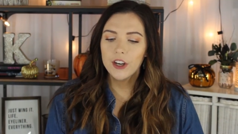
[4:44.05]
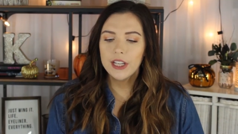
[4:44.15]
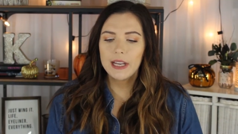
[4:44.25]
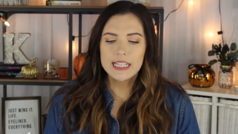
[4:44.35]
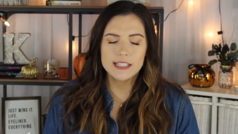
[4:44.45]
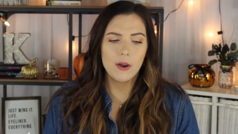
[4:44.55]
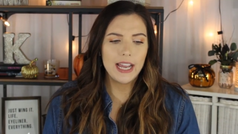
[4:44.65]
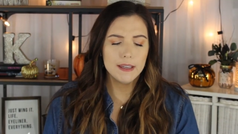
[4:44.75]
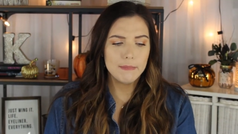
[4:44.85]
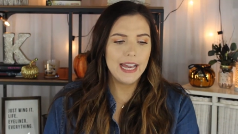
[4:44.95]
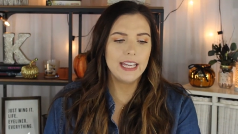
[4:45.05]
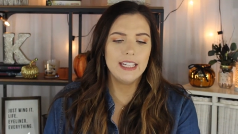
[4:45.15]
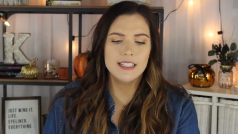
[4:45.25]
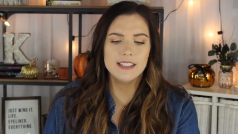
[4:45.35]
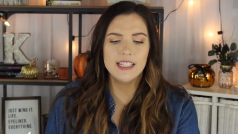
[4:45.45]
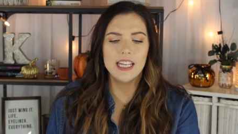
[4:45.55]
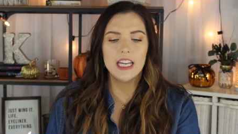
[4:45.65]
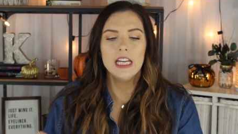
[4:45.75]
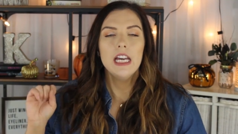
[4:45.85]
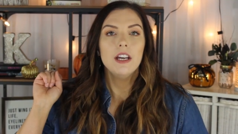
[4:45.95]
right, you guys, so I am back. It is
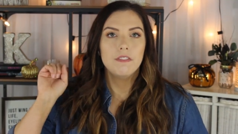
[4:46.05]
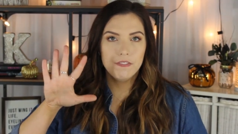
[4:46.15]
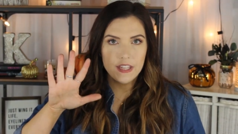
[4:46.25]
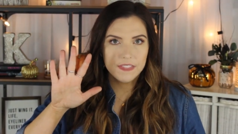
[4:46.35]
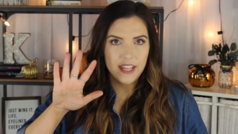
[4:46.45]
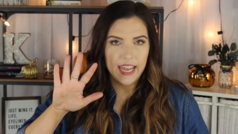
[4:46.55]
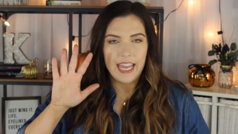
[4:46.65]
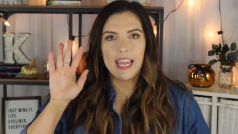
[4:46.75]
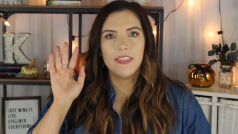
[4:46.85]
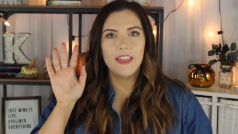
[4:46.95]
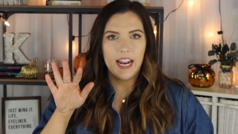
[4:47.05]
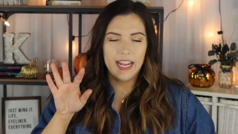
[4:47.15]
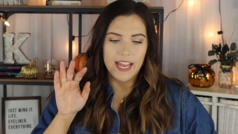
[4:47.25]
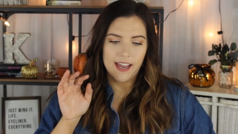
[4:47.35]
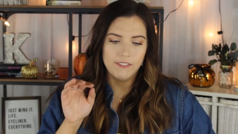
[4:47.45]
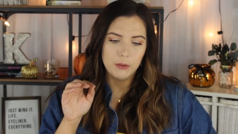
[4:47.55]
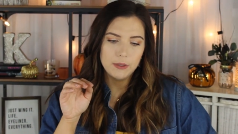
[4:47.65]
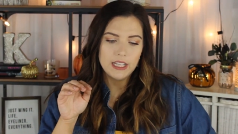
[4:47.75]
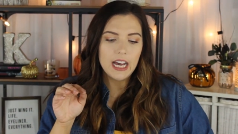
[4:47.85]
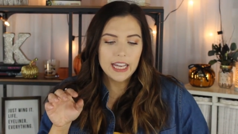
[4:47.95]
the fifth day that I have
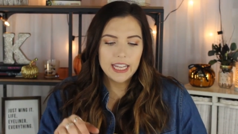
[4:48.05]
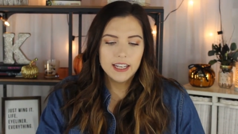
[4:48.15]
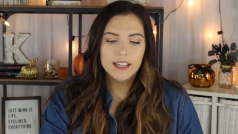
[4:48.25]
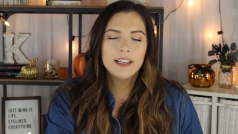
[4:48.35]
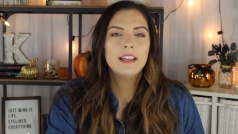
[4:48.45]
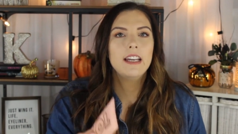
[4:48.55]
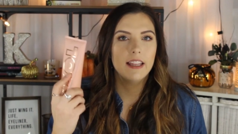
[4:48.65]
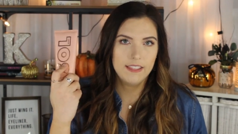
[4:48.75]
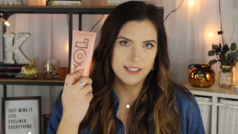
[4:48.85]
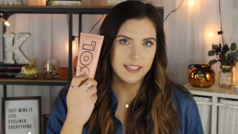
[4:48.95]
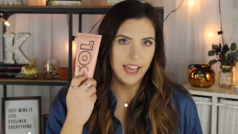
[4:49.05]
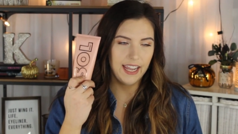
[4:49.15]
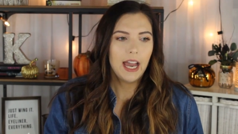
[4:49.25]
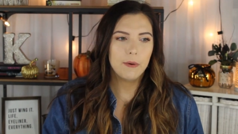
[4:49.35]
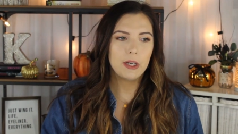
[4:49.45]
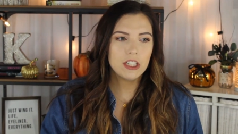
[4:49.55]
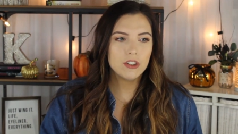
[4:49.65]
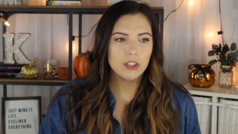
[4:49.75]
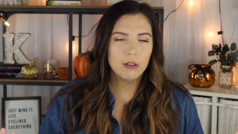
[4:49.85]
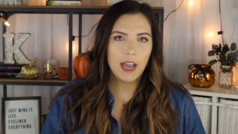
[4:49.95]
applied this guy. I wanted
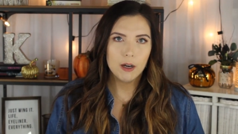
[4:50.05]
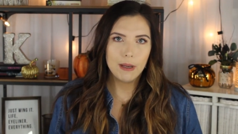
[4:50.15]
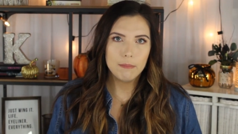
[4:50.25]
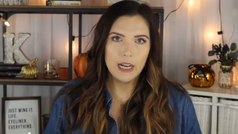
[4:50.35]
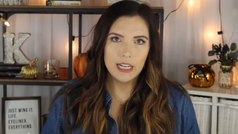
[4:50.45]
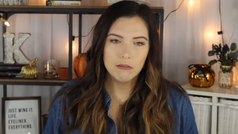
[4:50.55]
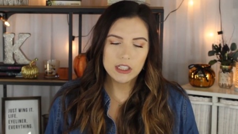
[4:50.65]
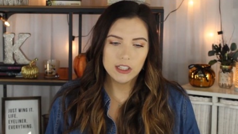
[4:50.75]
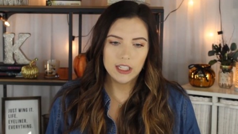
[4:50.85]
to show you how my body was